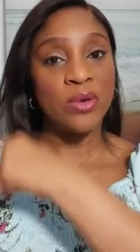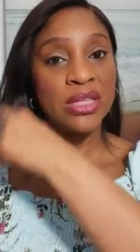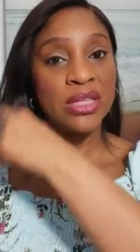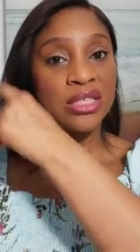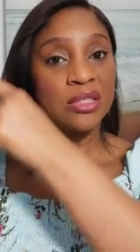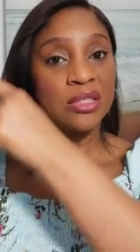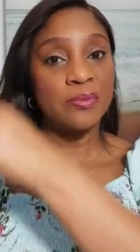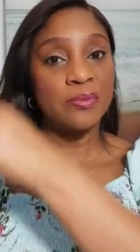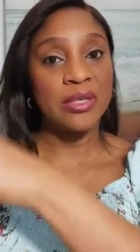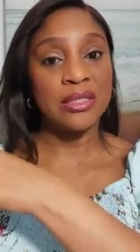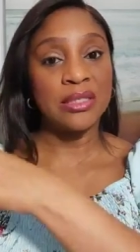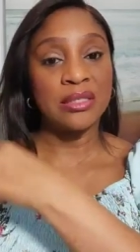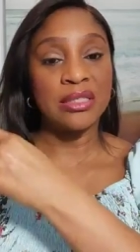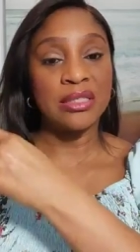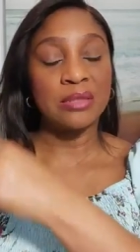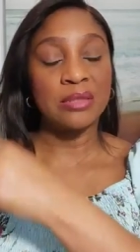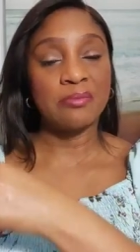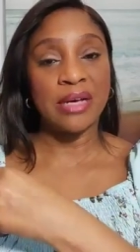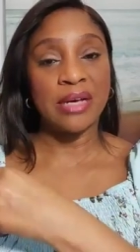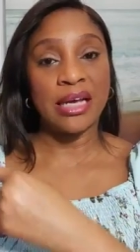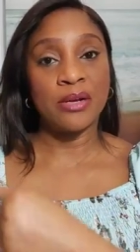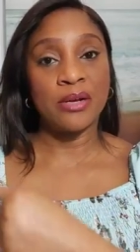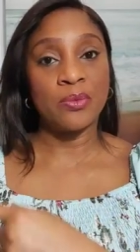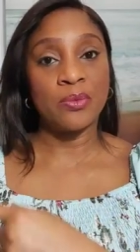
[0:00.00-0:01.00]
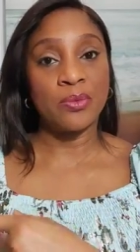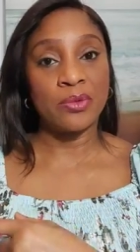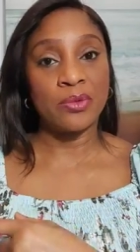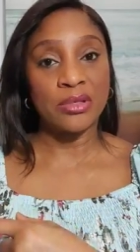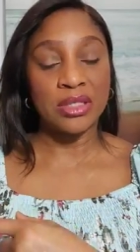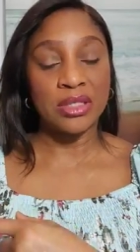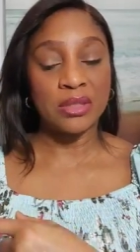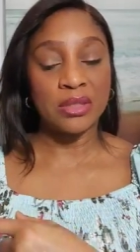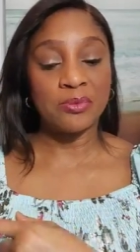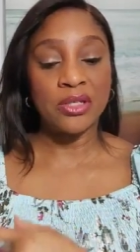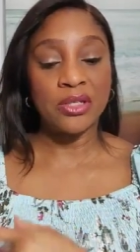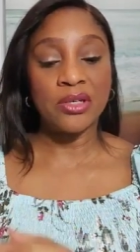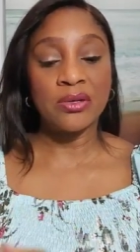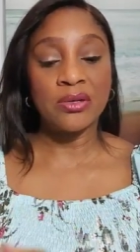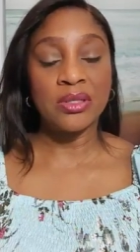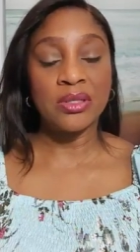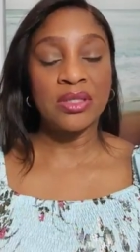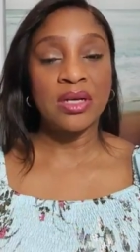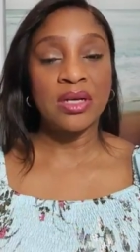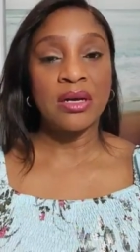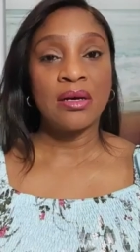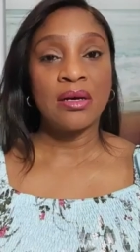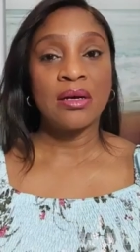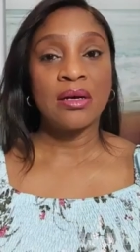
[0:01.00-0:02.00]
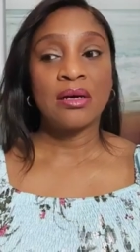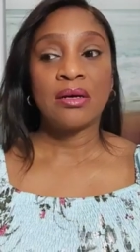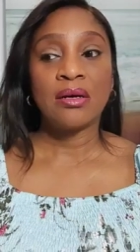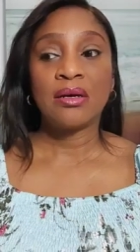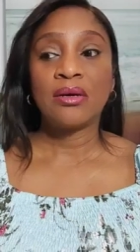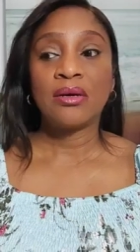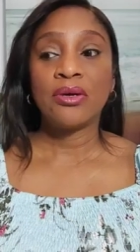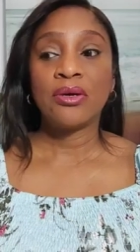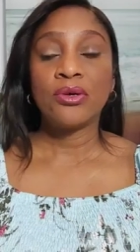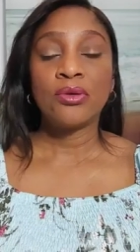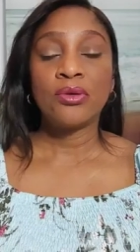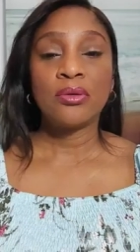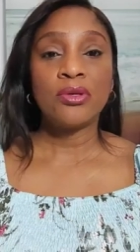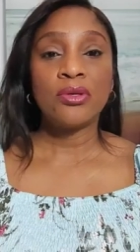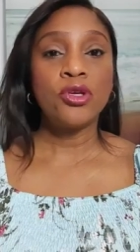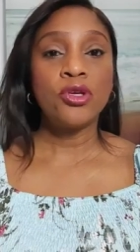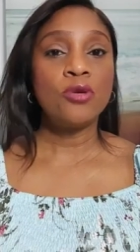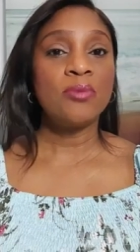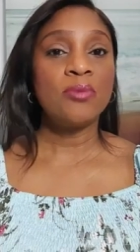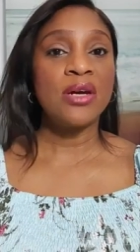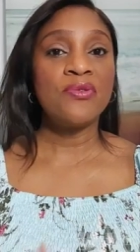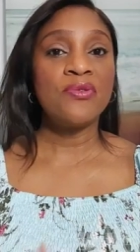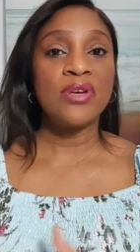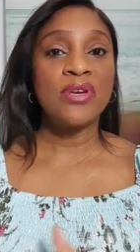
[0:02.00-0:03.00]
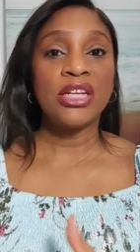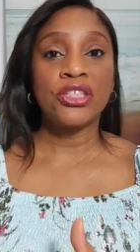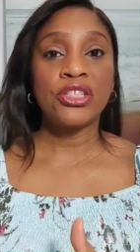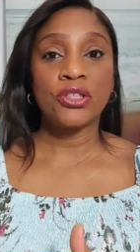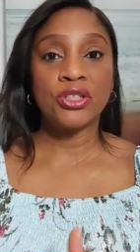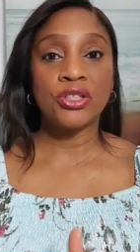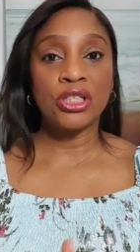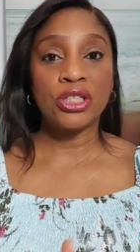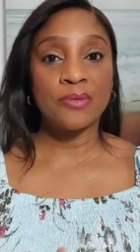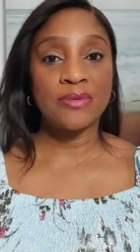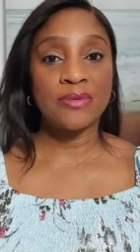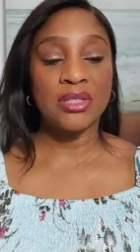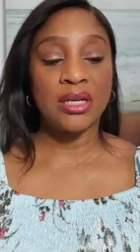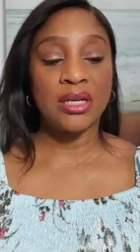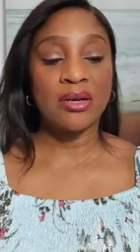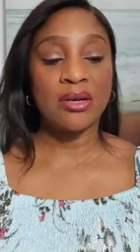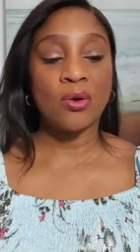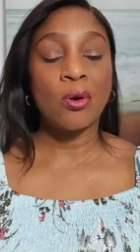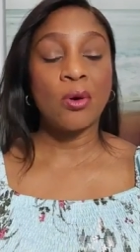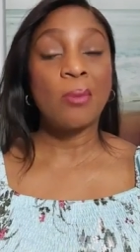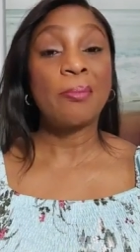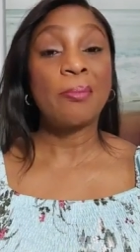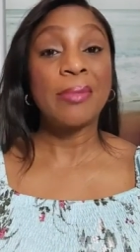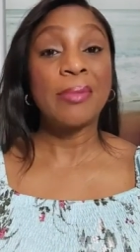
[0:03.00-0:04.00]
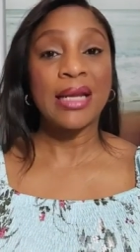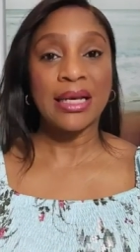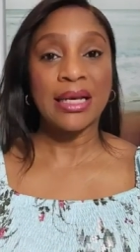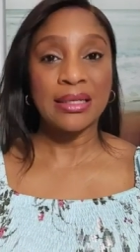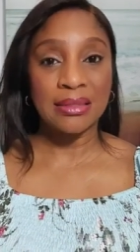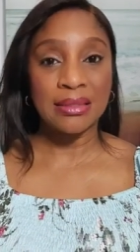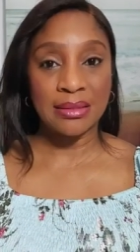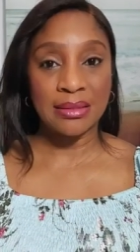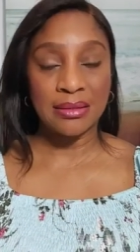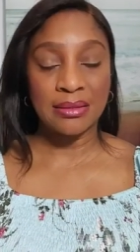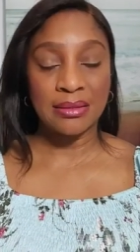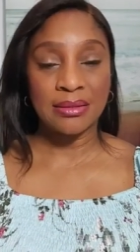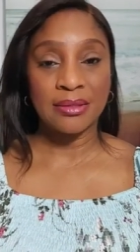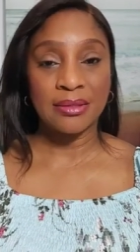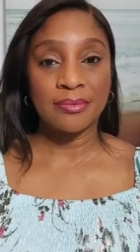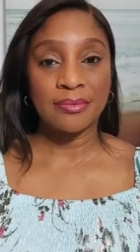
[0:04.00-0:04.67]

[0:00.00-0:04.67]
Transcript: this person's mind works. Because human relationships are complex.